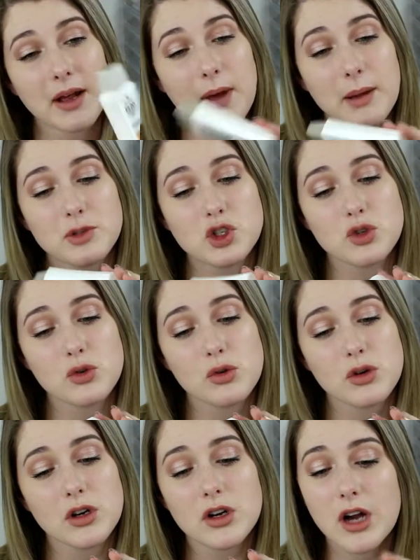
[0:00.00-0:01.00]
I'm
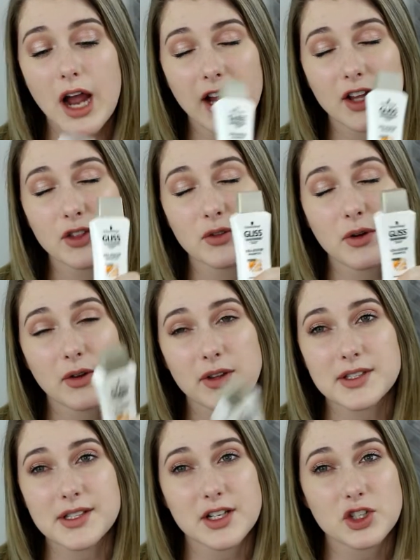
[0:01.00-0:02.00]
sure I can throw
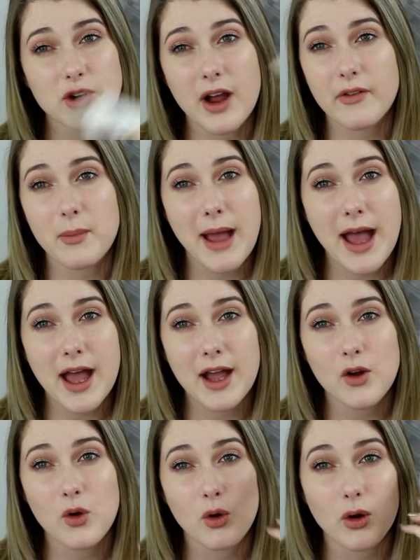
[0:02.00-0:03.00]
this in a travel bag
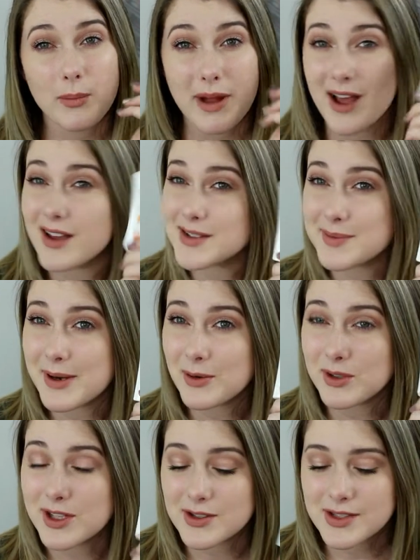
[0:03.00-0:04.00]
or my husband
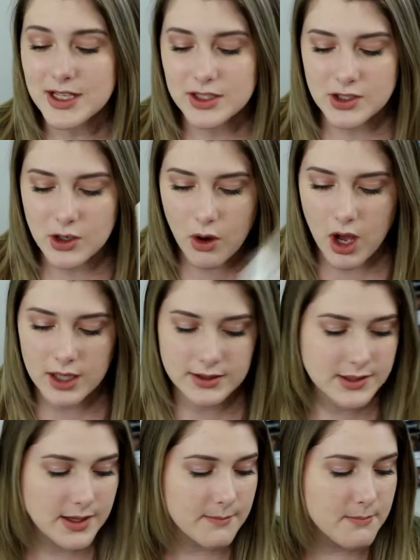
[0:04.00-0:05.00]
will use it. So
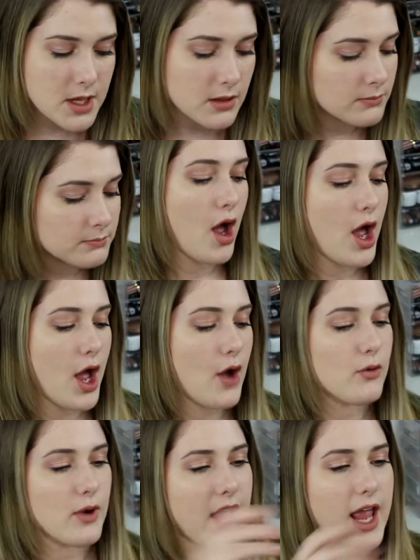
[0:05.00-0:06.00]
awesome.
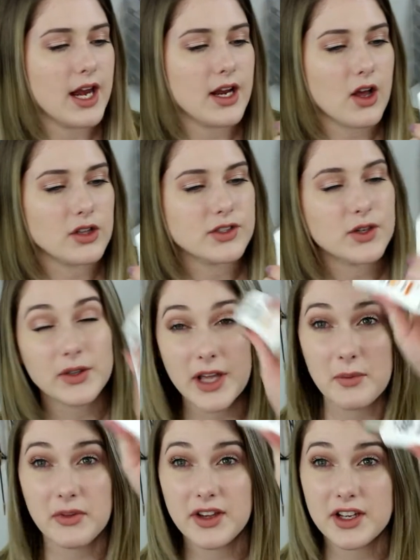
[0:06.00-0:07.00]
Oh, and it also
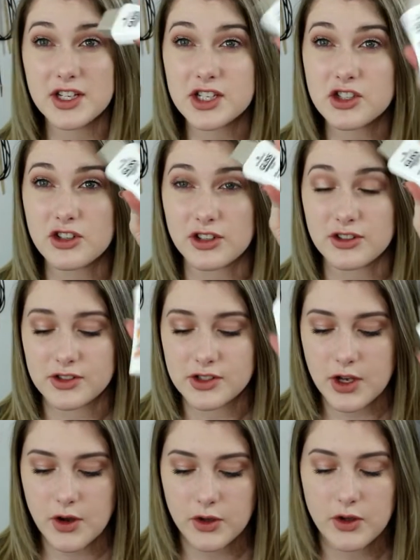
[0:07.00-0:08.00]
came with a conditioner.
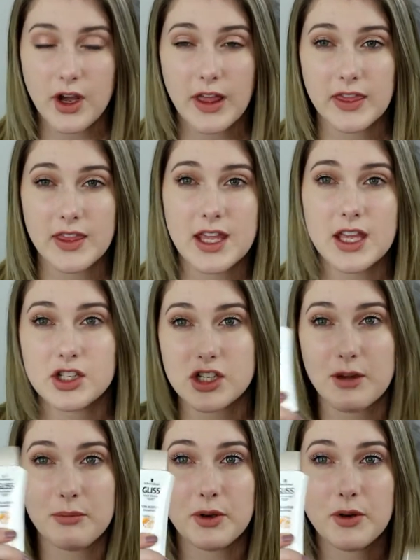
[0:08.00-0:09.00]
So you got the
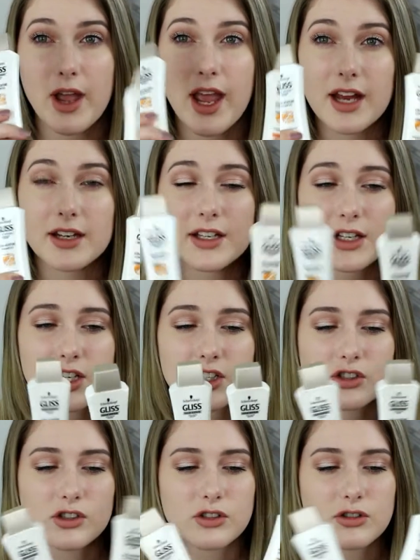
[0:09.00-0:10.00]
shampoo and
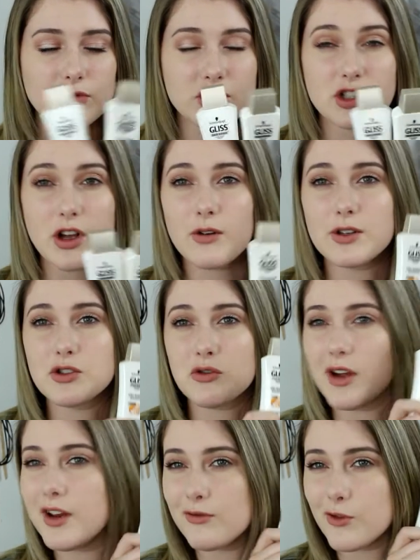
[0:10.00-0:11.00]
conditioner, which is always
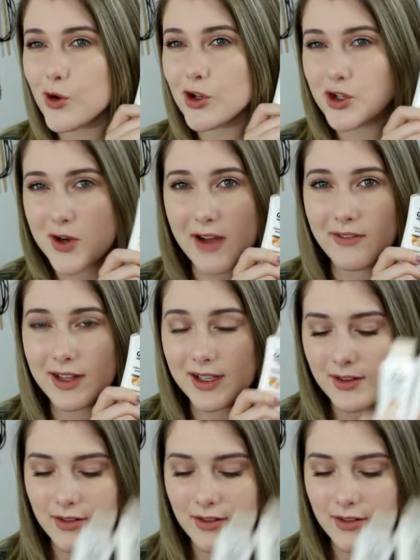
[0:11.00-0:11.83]
great for traveling.